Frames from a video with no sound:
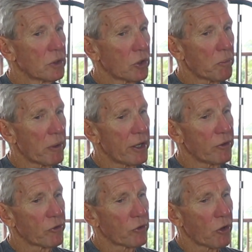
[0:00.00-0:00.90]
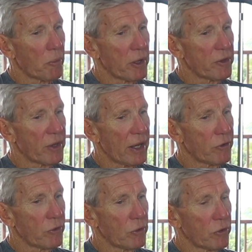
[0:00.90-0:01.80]
Comrades
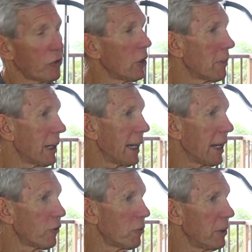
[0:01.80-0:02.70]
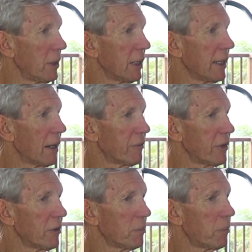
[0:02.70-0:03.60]
had to, the CMA had to be
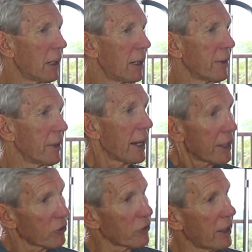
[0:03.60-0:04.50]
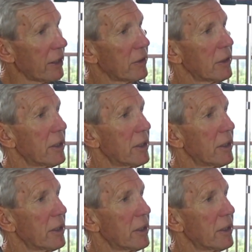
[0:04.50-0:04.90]
governed by the ASA,